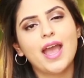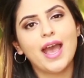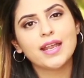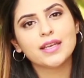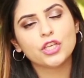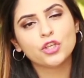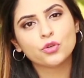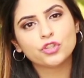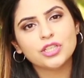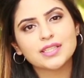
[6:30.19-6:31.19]
And you
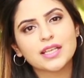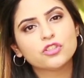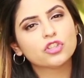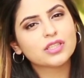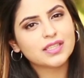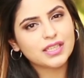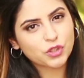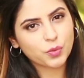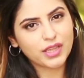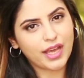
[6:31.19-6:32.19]
know, she says, just
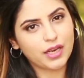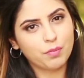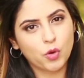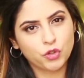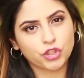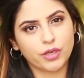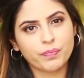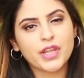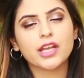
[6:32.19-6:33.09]
sit with that emotion.